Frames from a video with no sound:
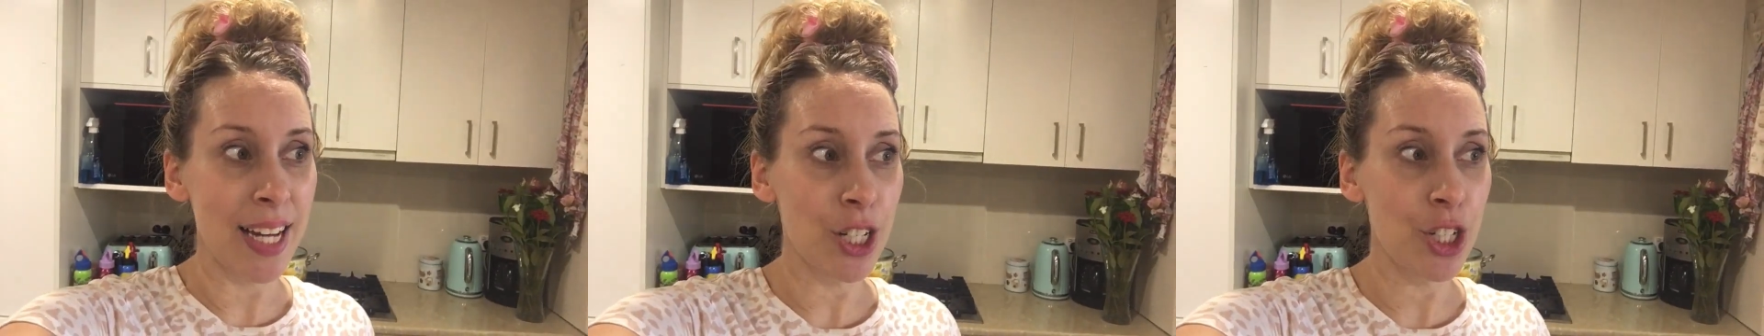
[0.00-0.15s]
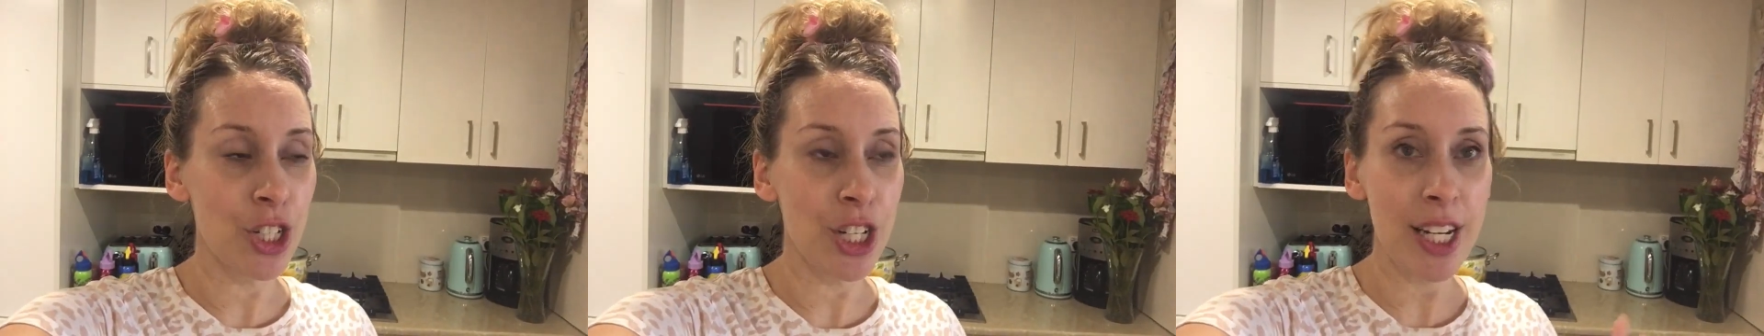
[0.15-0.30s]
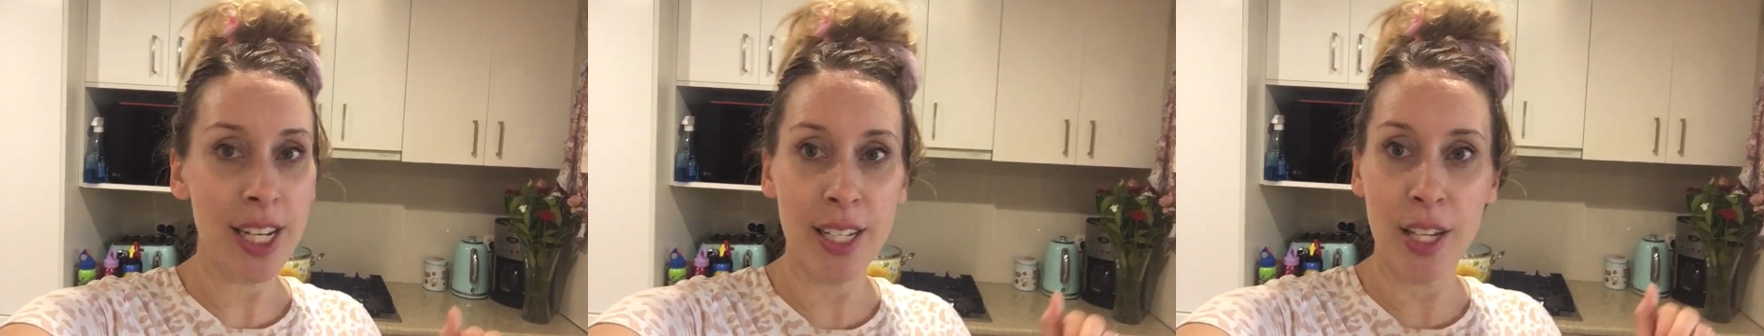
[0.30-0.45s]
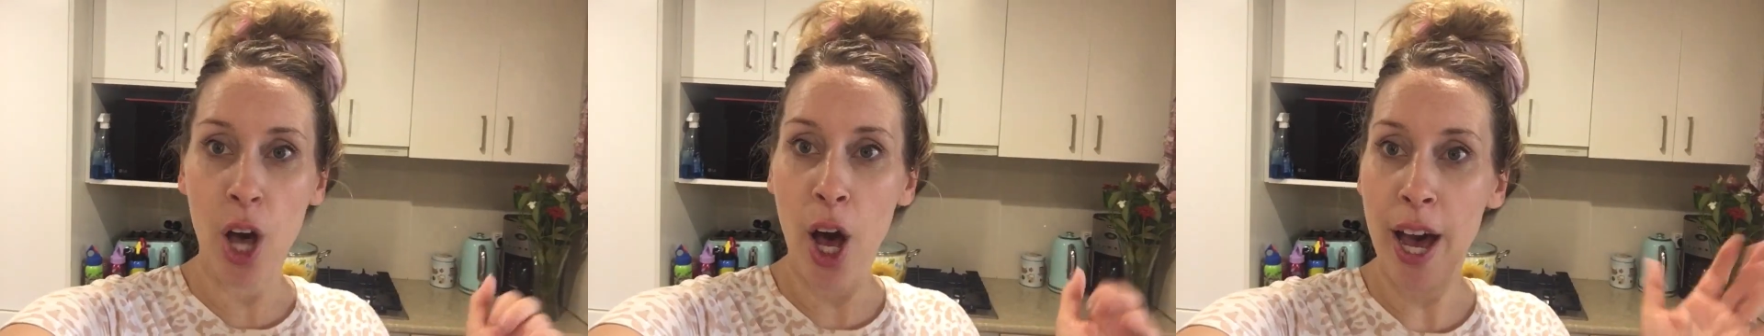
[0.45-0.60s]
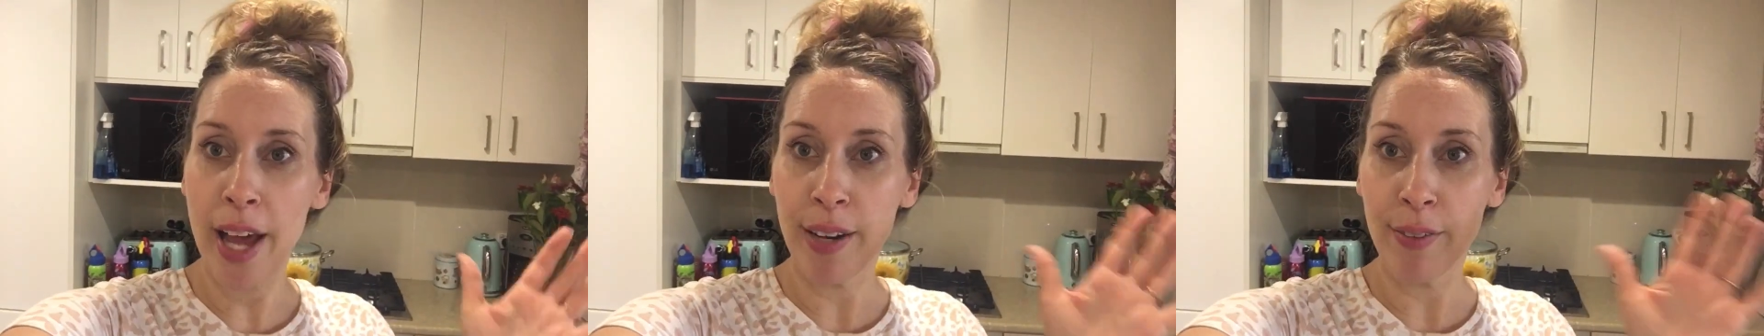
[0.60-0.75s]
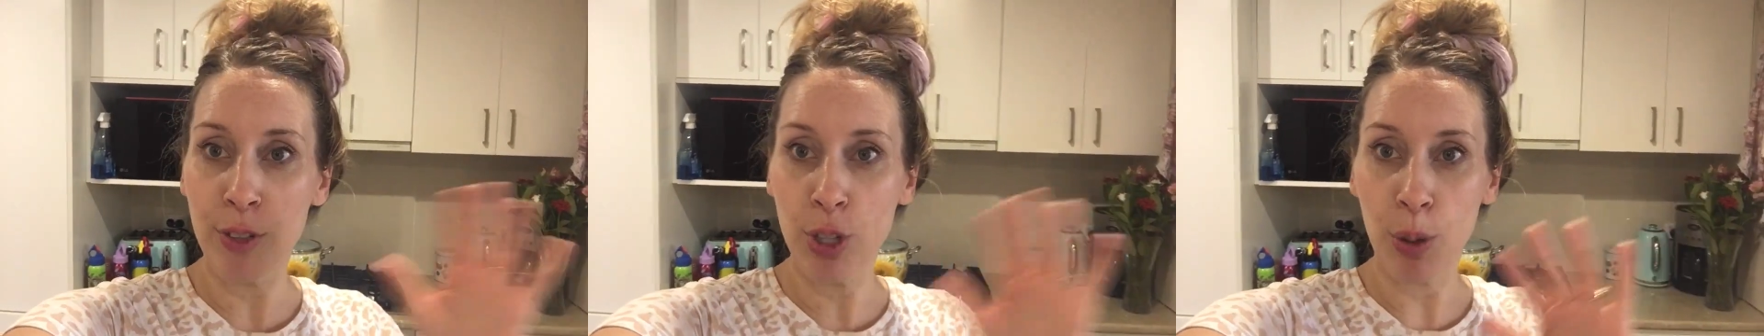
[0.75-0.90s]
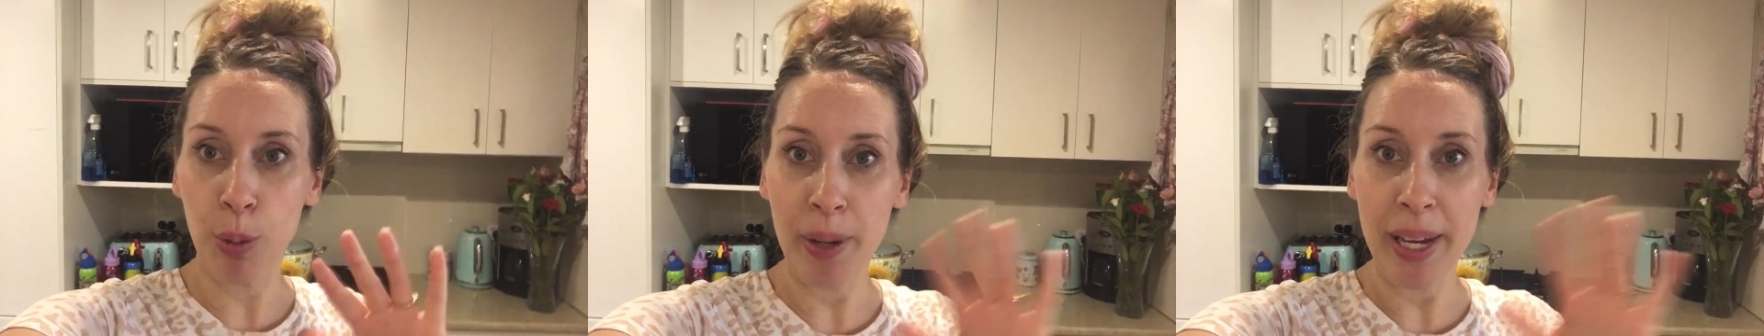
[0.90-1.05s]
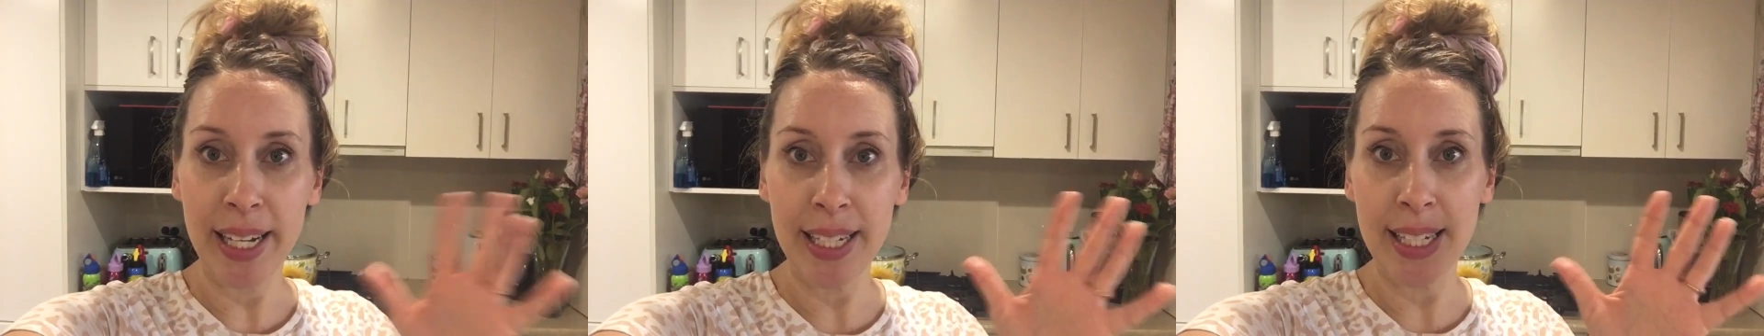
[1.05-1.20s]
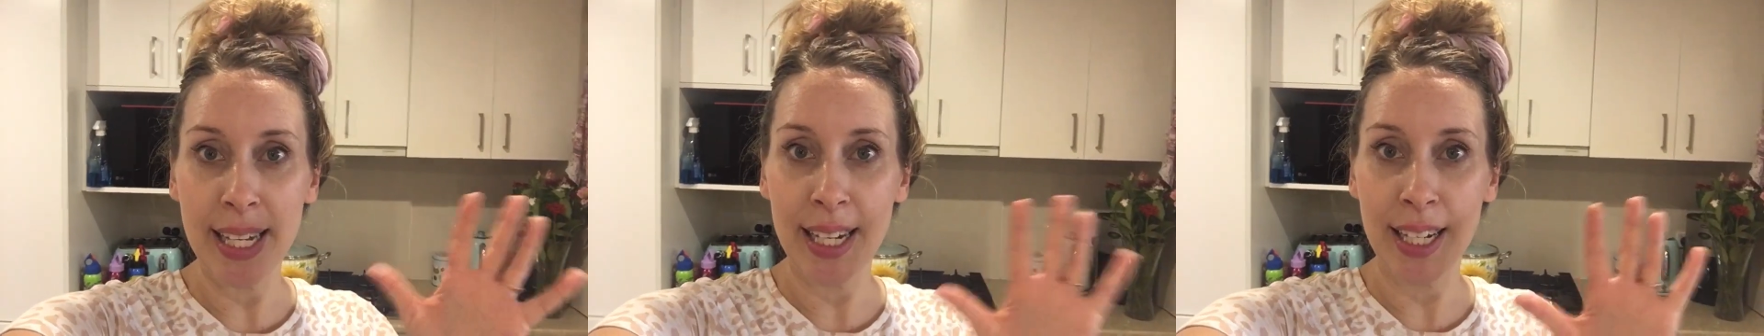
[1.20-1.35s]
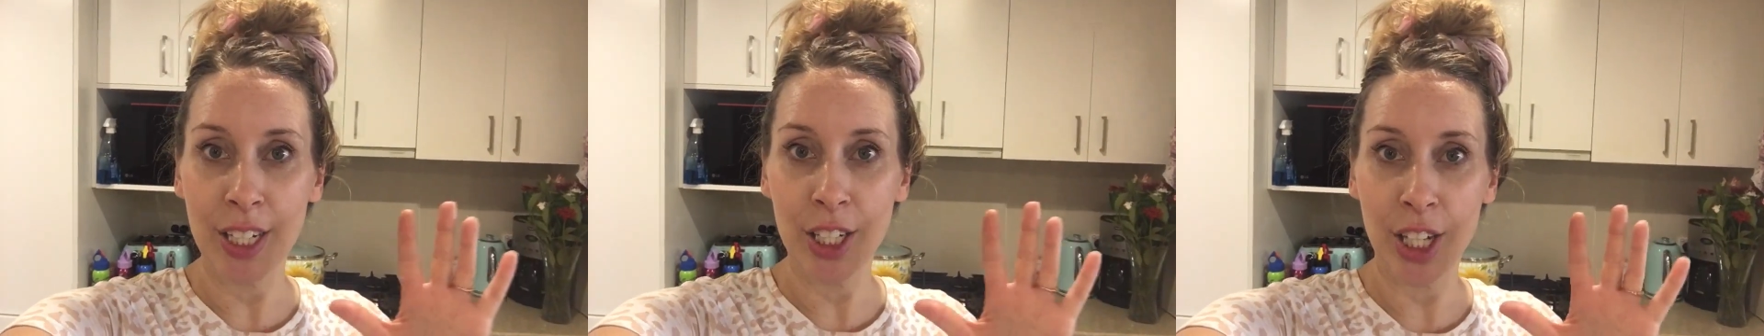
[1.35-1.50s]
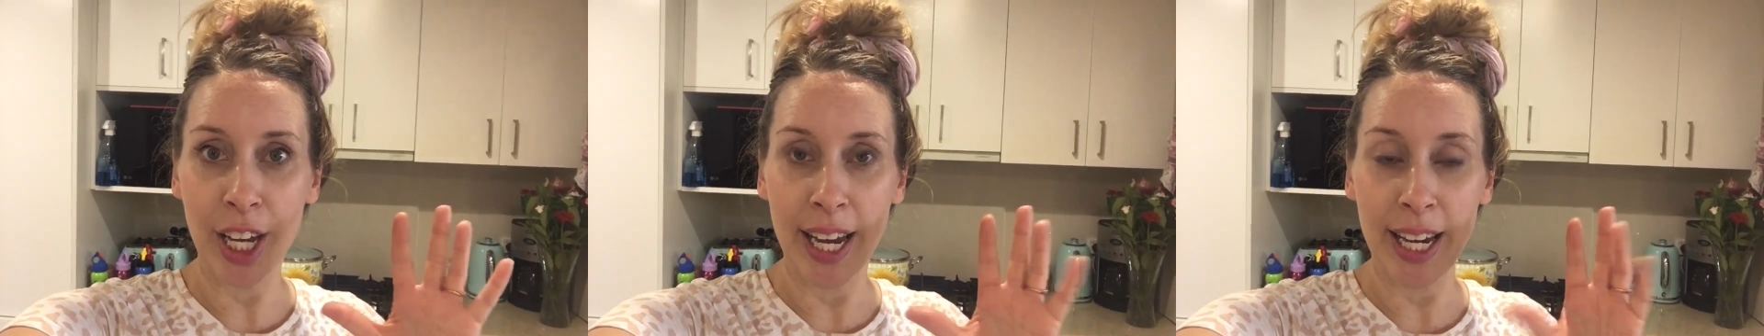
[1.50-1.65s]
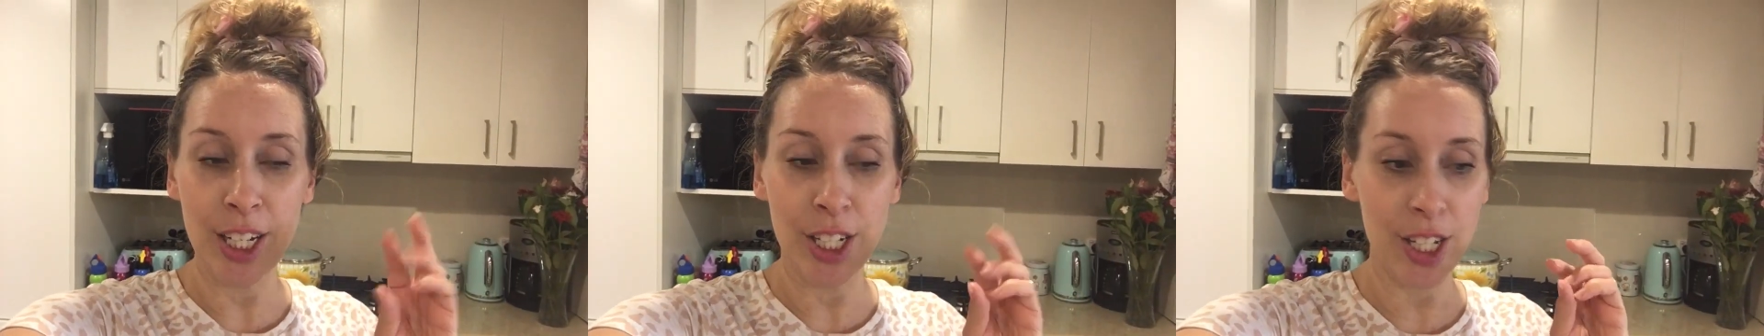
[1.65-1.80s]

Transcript: she kind of tweaked it and changed